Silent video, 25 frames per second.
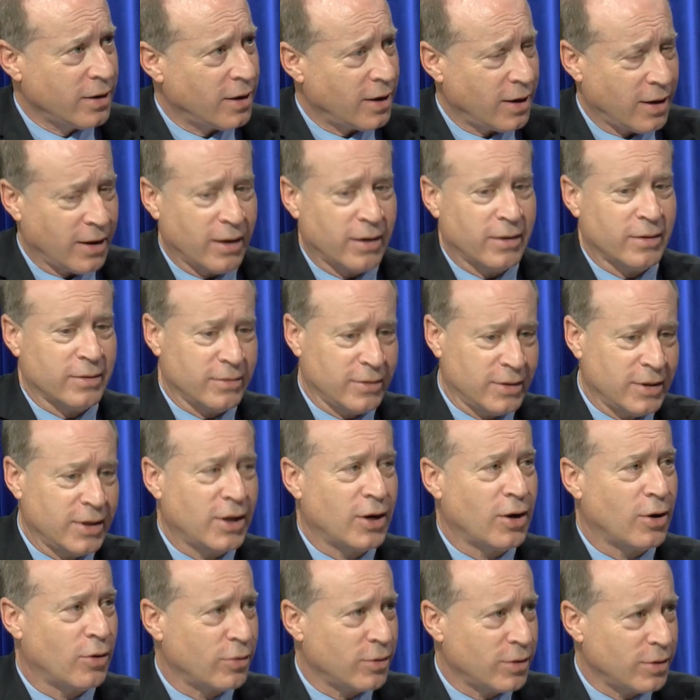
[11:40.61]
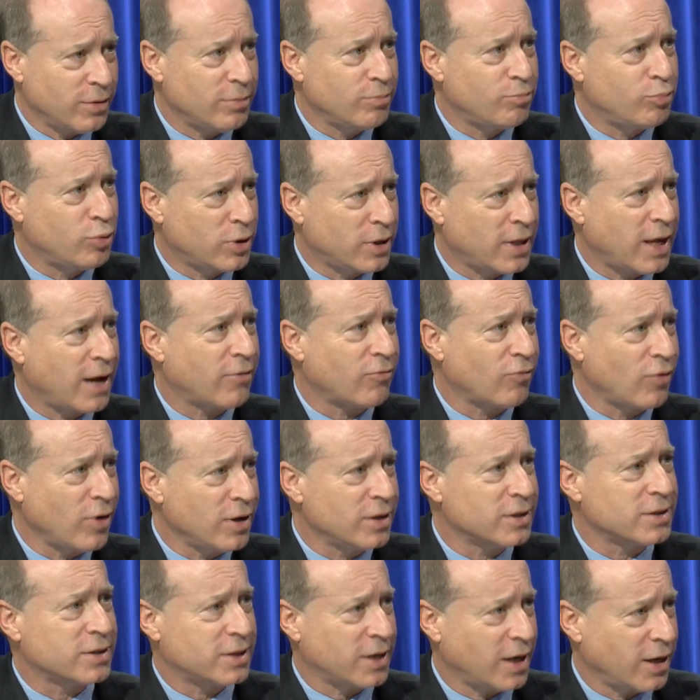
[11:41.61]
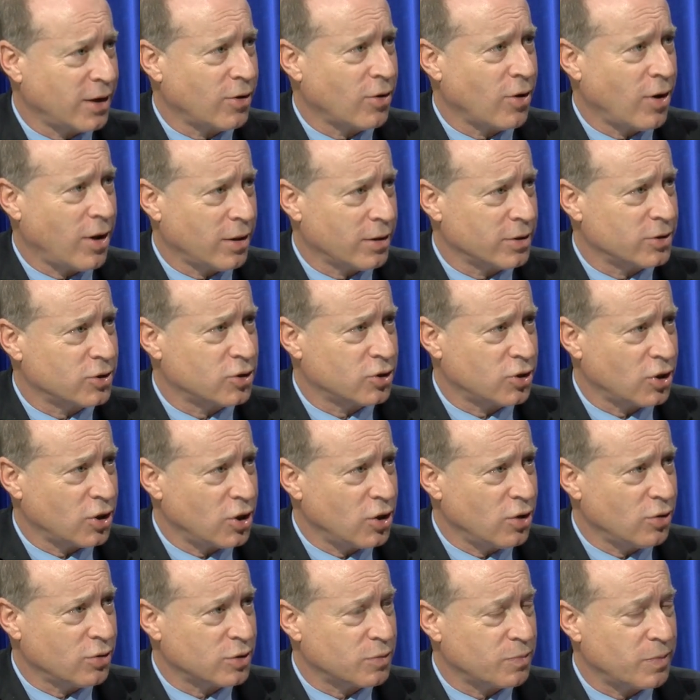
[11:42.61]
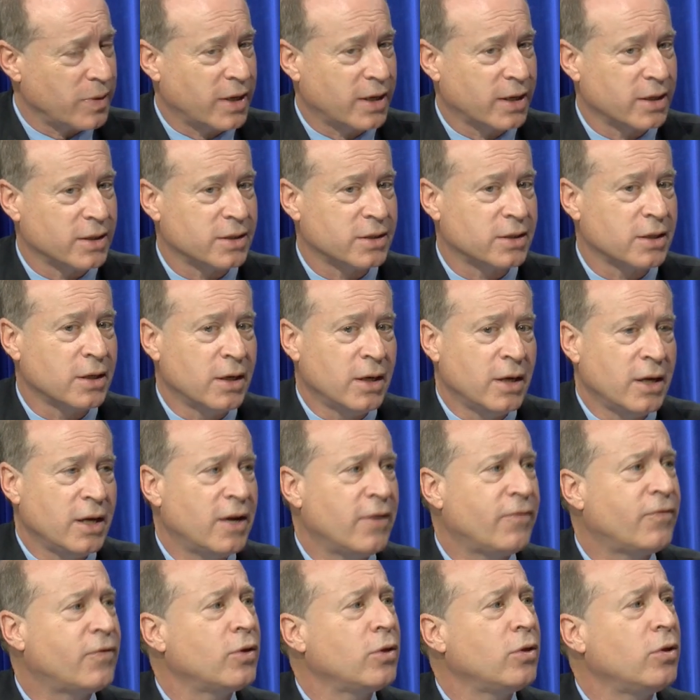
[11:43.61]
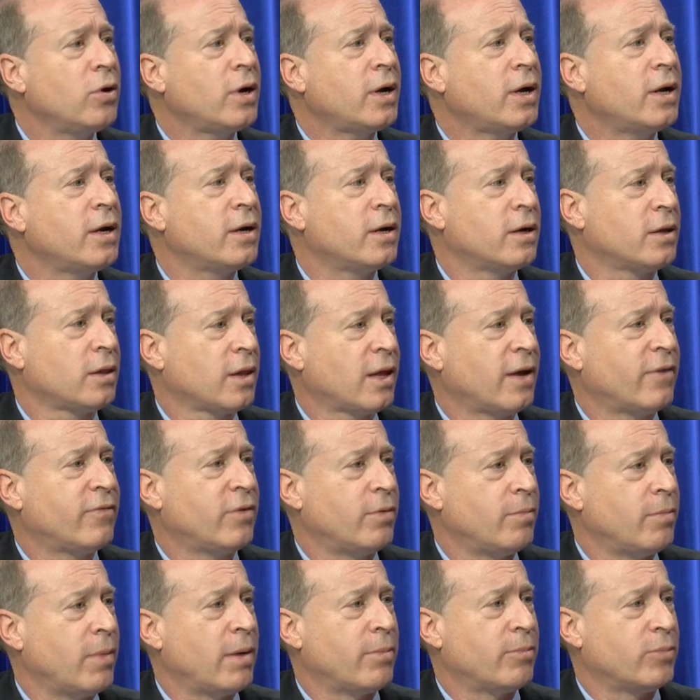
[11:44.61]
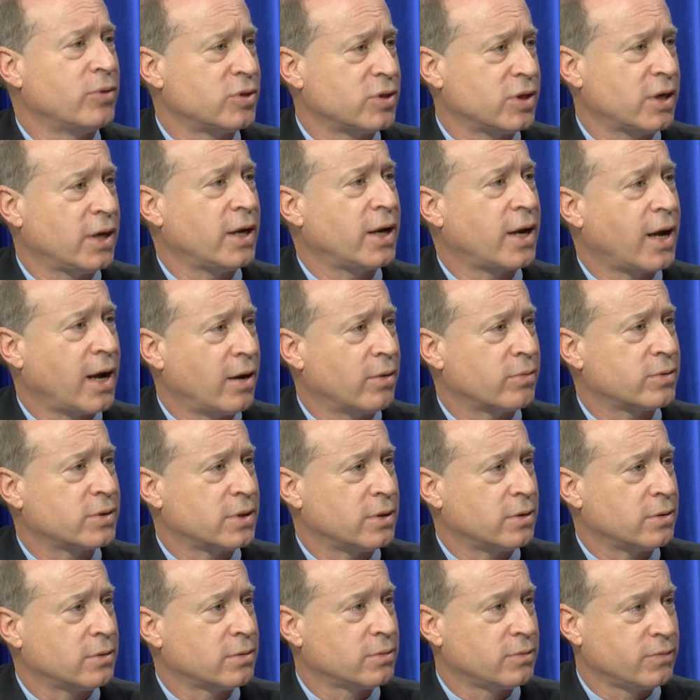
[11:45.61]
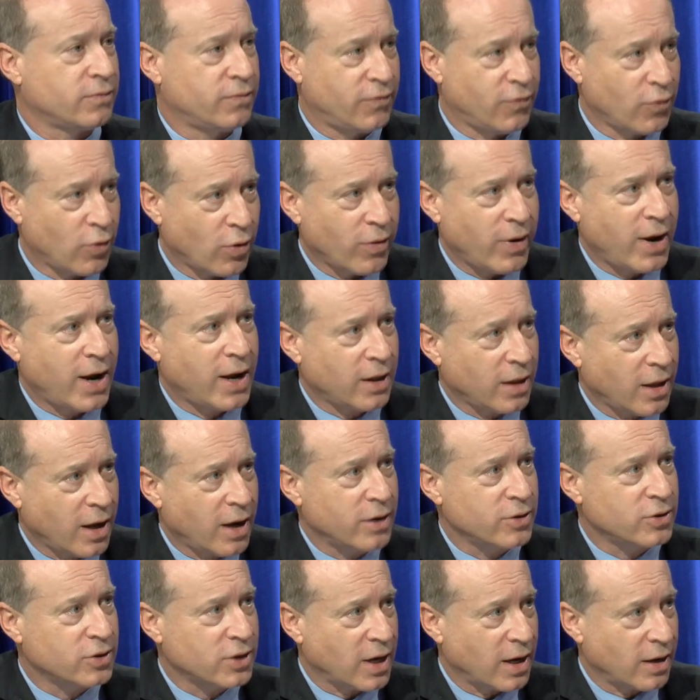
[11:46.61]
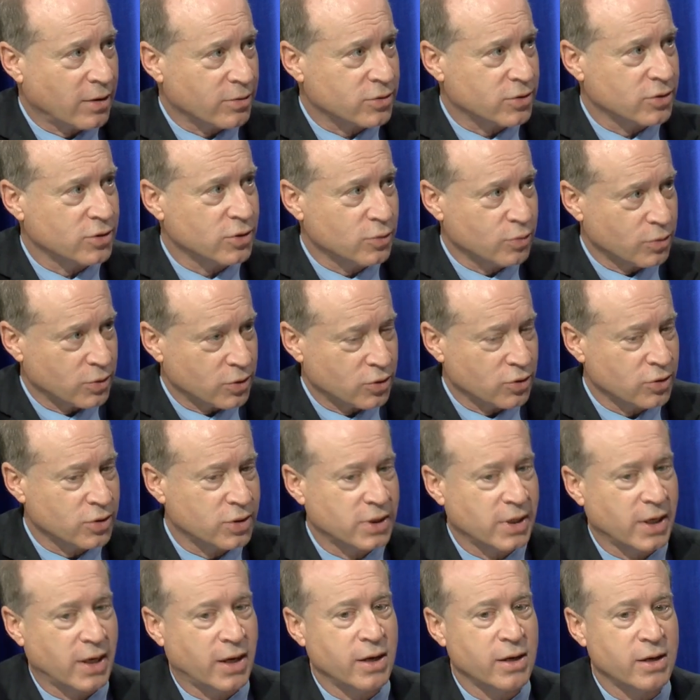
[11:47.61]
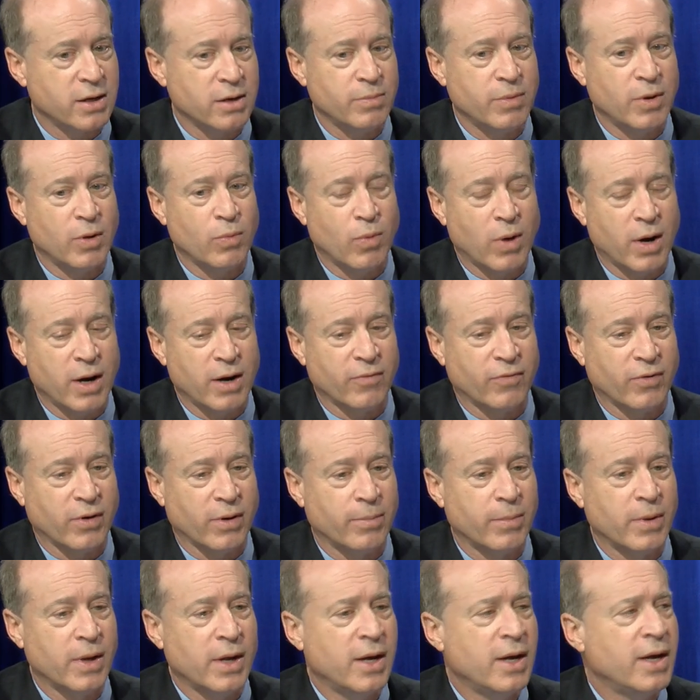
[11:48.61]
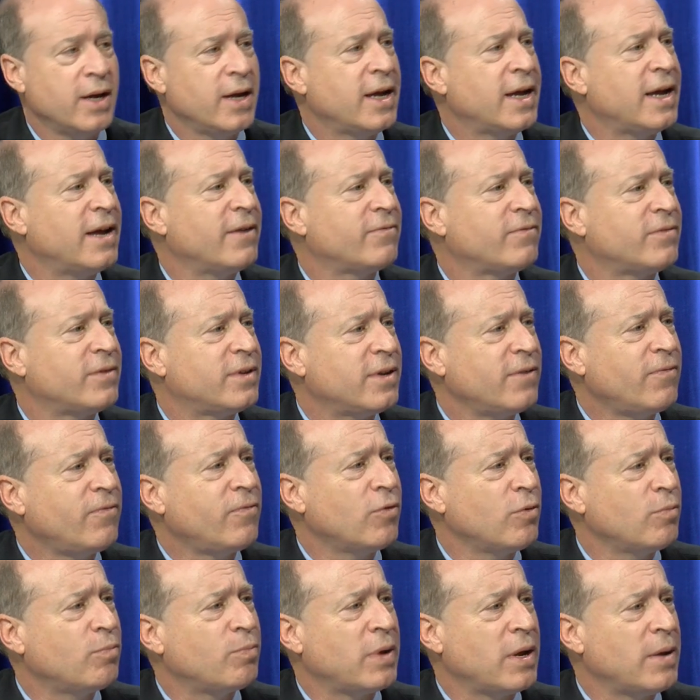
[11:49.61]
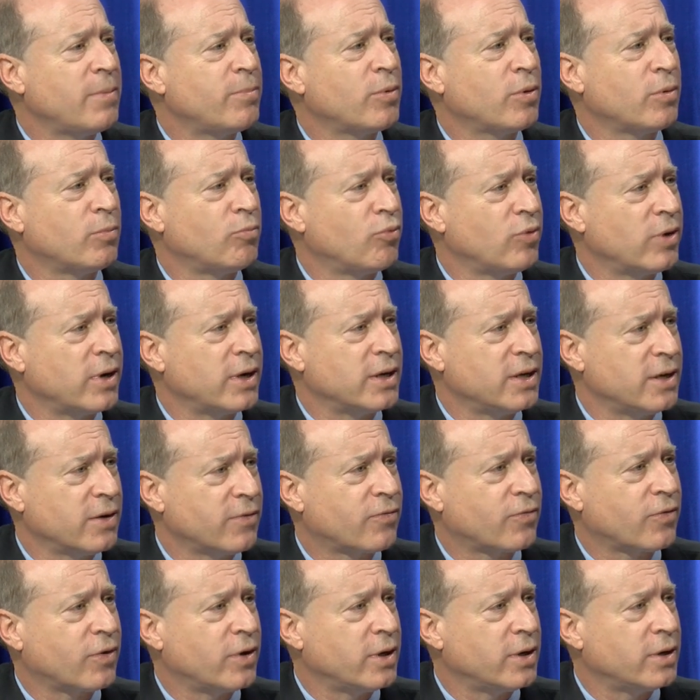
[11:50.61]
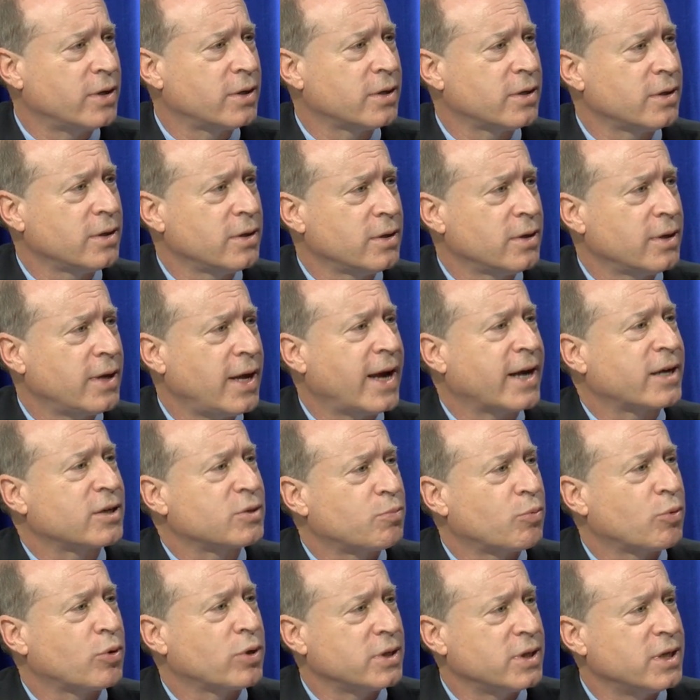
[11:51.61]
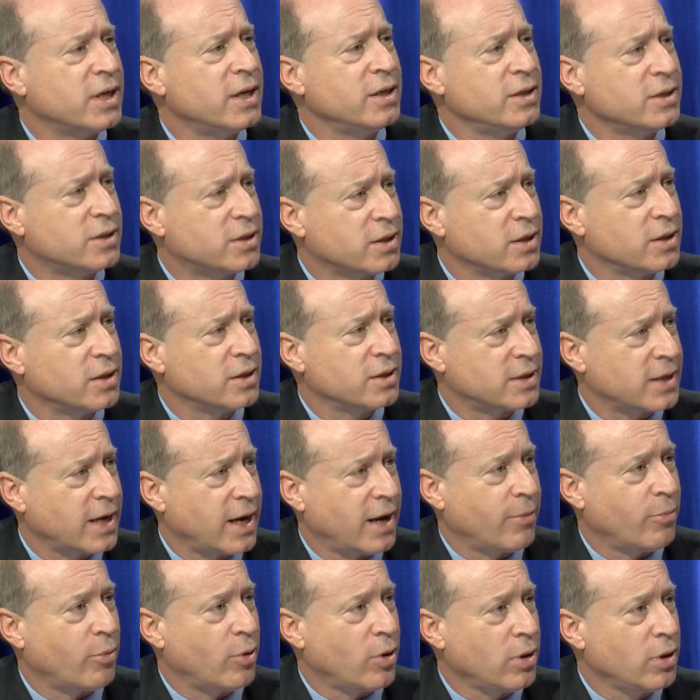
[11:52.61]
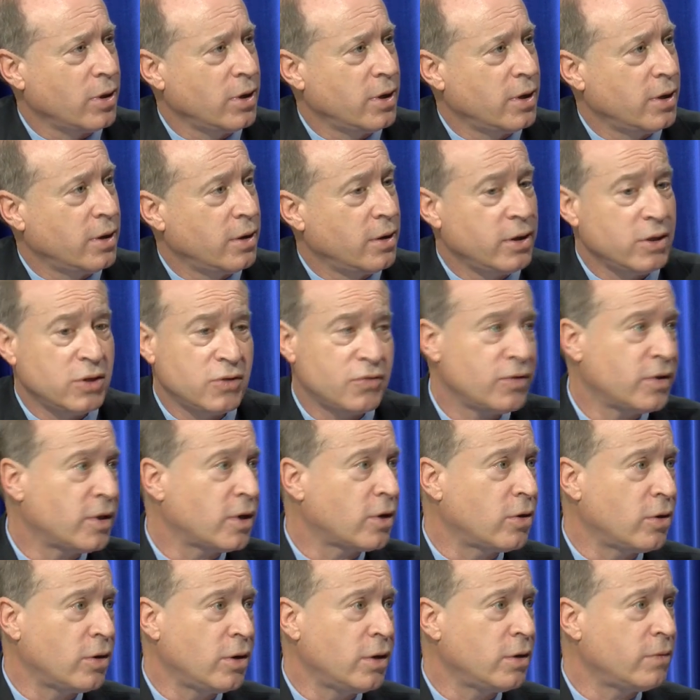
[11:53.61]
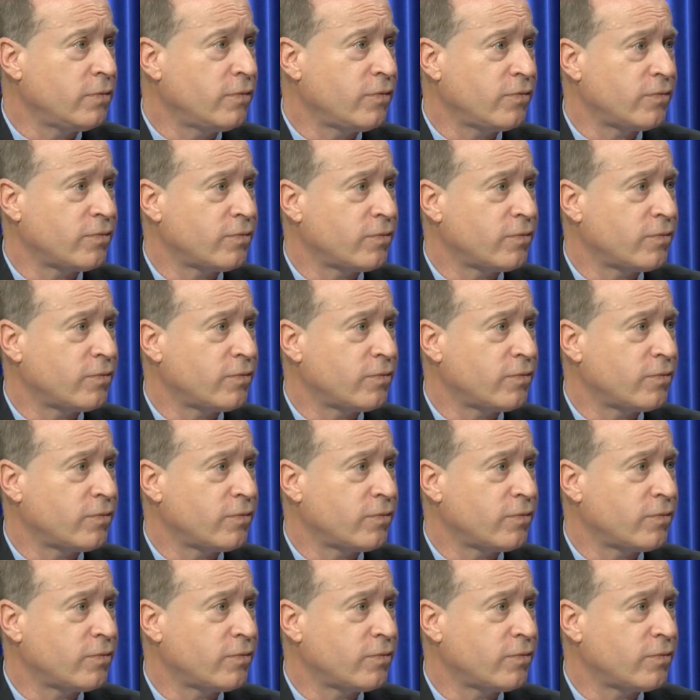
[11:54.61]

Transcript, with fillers: Uh, you know, you put that real estate knowledge to use because if you look at an 11 member city council, four at-large councils, which you're seeking to be one of them, if different people bring different expertise to the table, it's for the good of